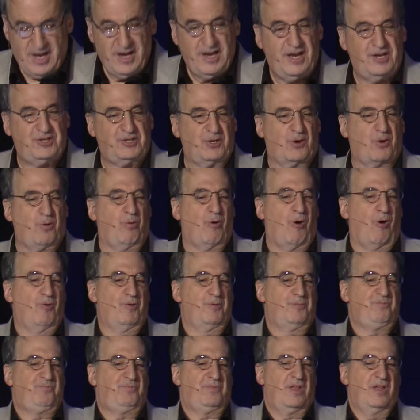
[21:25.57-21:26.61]
Here's a
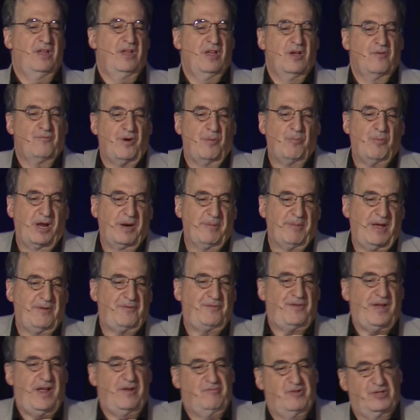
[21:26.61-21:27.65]
quote from one of my
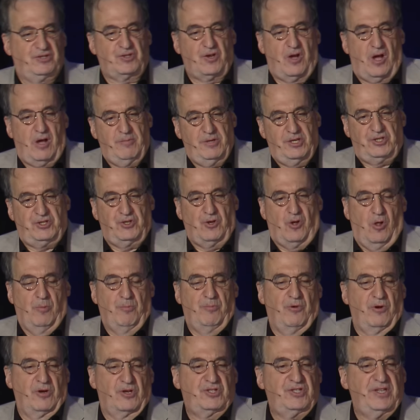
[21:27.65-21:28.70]
favorite Thomas Sowell
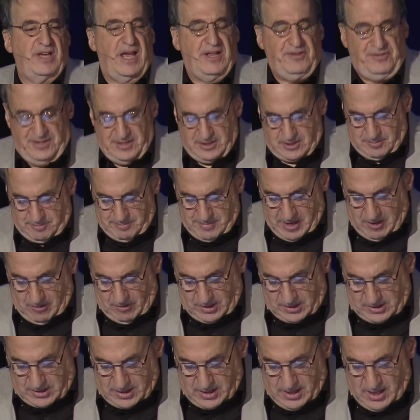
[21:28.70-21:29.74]
books, Ethnic
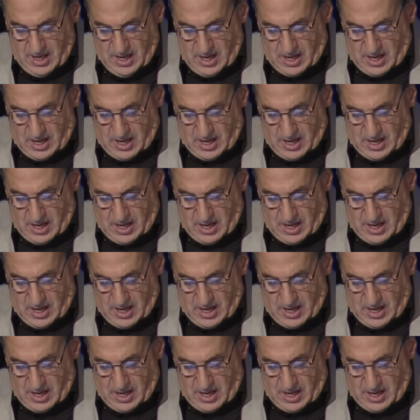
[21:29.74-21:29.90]
America.